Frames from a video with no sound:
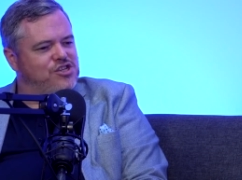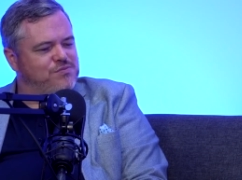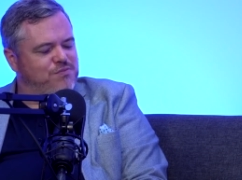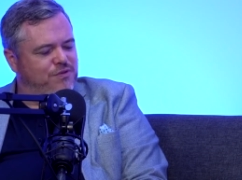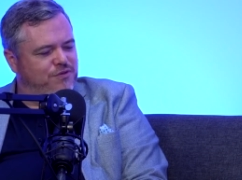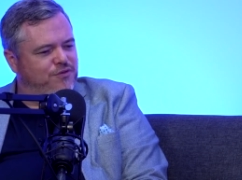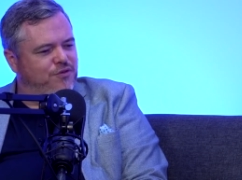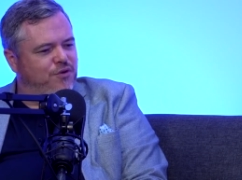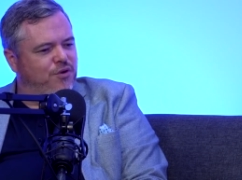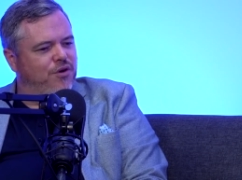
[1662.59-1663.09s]

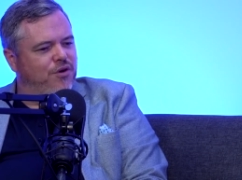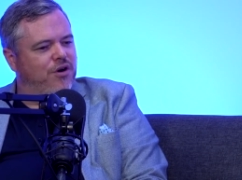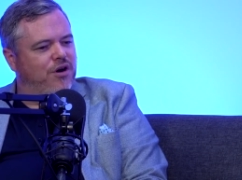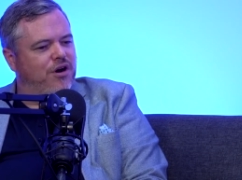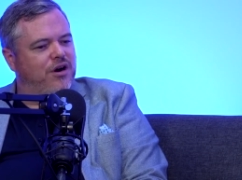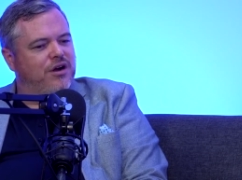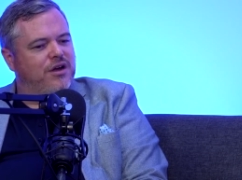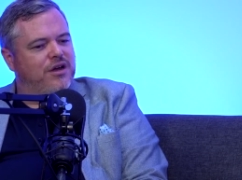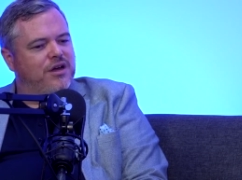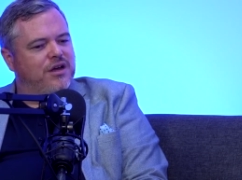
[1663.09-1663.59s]

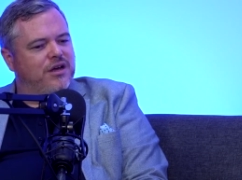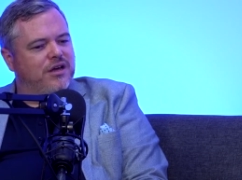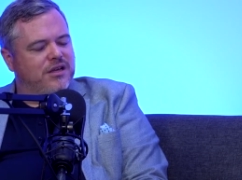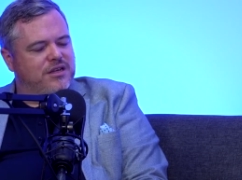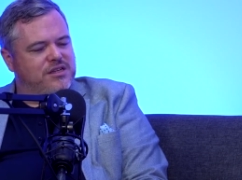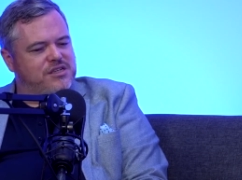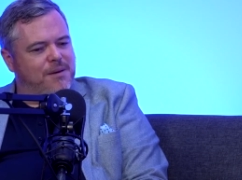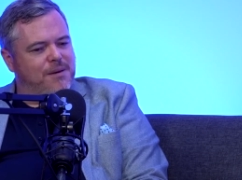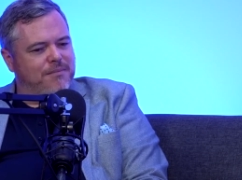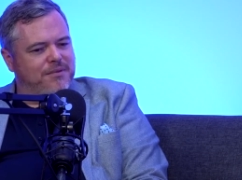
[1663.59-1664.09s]
before
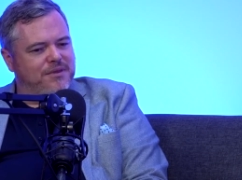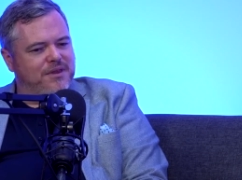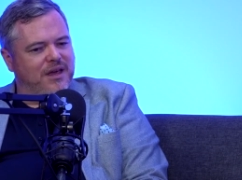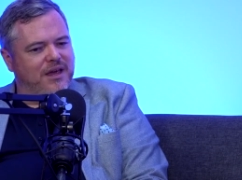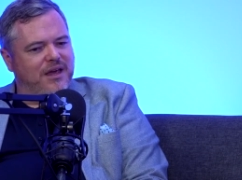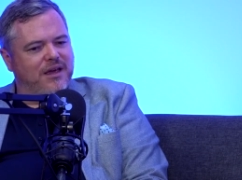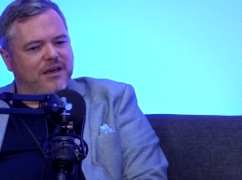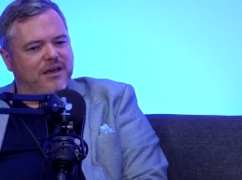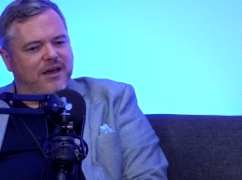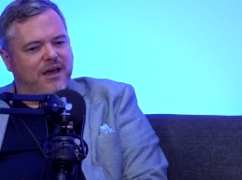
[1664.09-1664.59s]

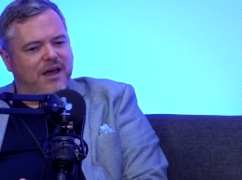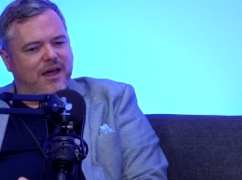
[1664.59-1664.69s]
something,